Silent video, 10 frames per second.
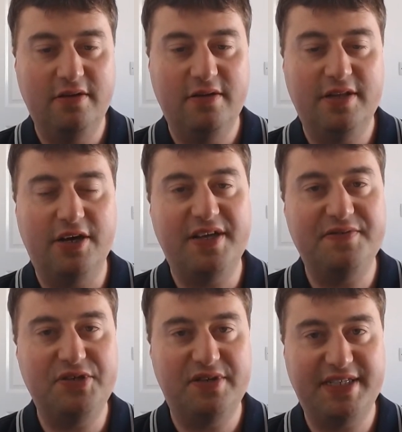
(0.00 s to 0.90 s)
Now it
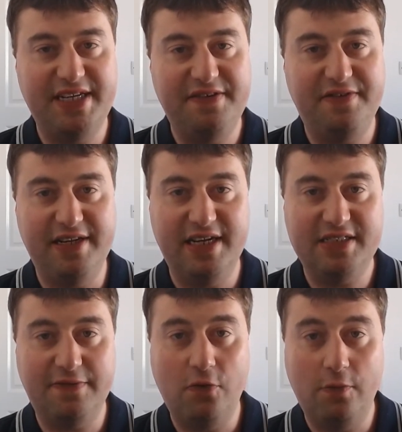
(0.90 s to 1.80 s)
gives you a safety net
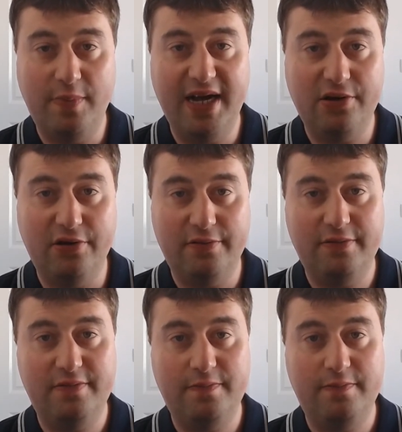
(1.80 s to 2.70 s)
to fall back
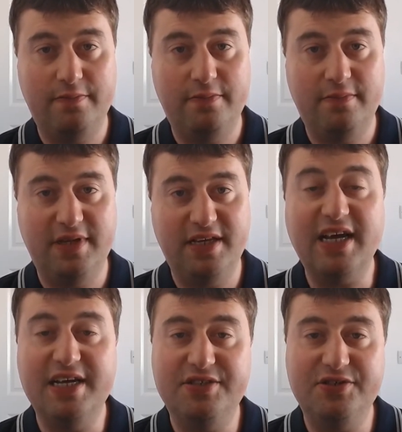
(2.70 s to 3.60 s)
on in
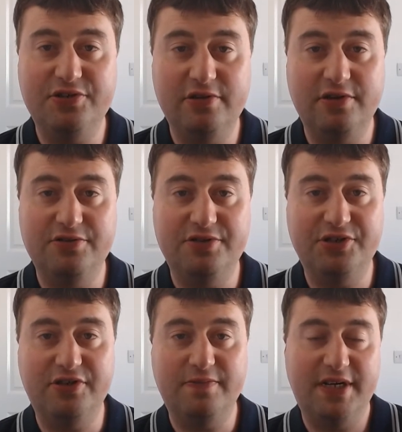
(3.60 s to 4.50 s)
case you do lose your job.